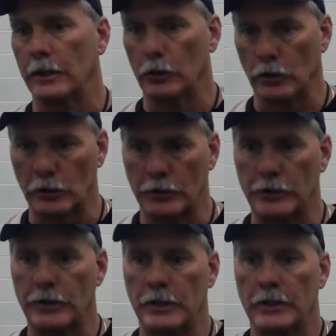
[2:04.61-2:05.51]
and look good,
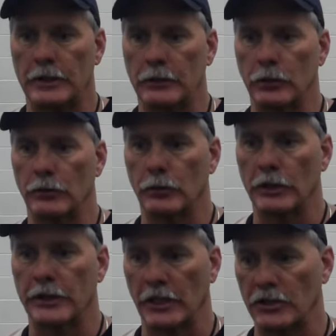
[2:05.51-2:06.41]

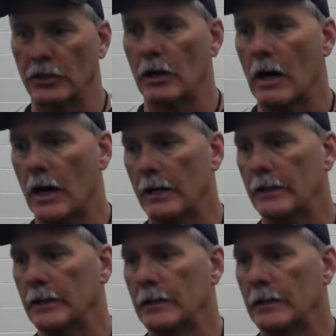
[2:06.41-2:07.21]
really catching our eye.